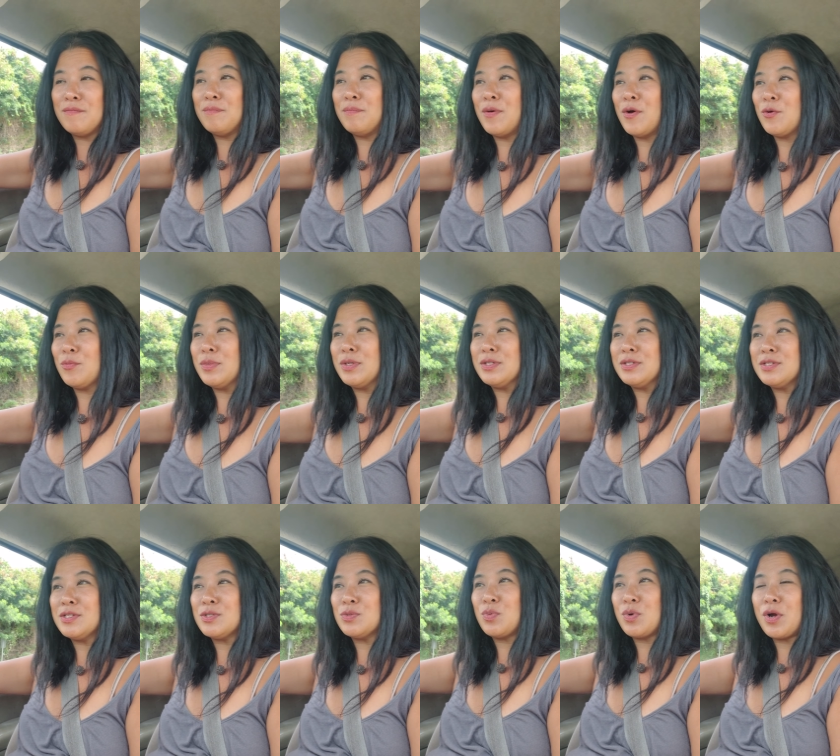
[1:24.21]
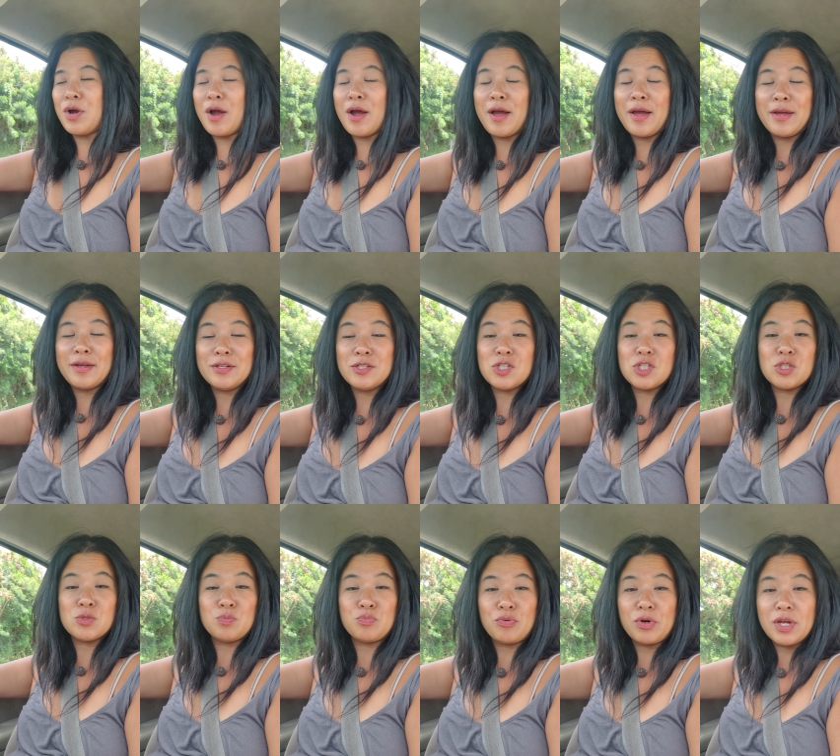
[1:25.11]
moments where I
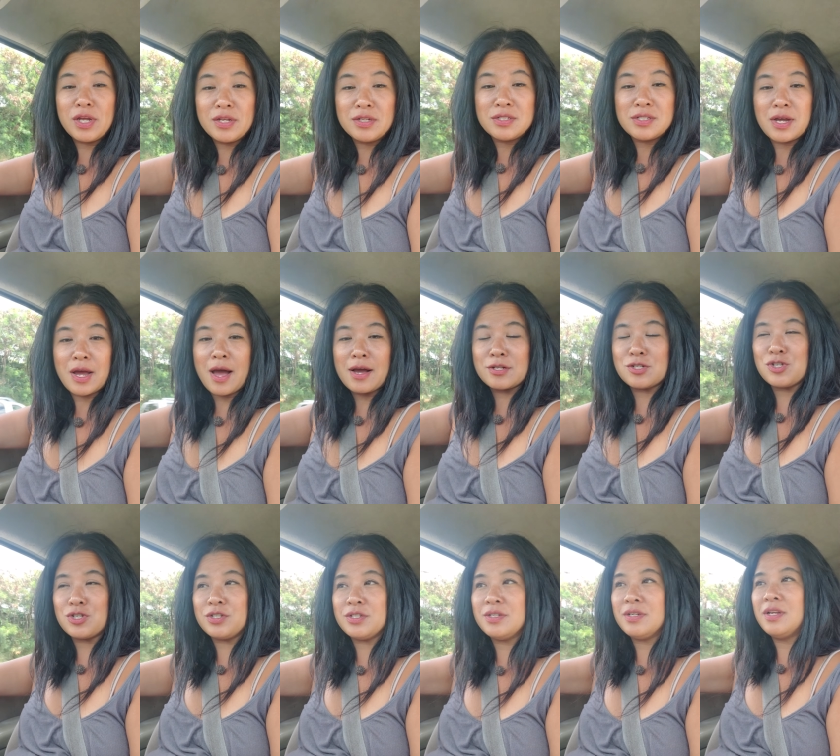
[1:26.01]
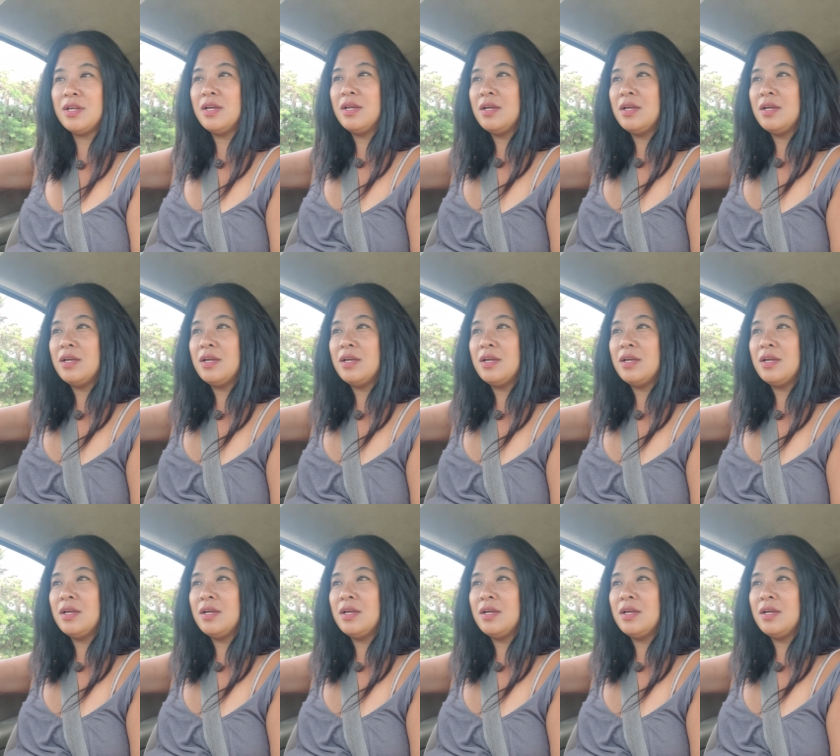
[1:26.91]
spring into action.